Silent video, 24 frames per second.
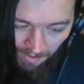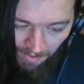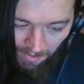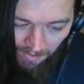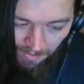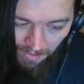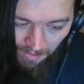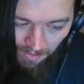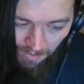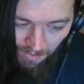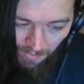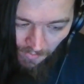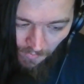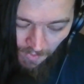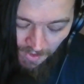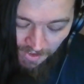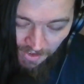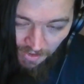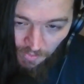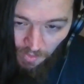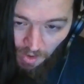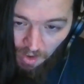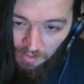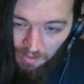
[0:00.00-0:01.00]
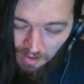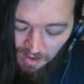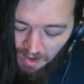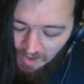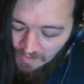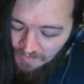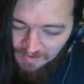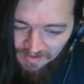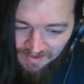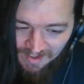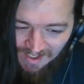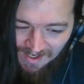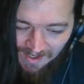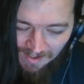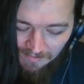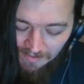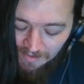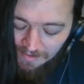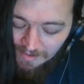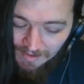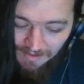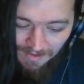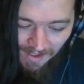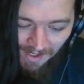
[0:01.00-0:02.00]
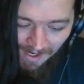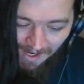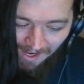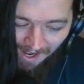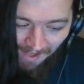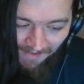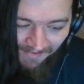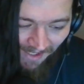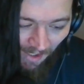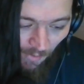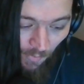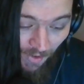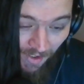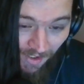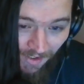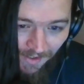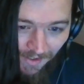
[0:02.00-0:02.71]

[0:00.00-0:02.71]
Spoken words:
That we do, obviously, as our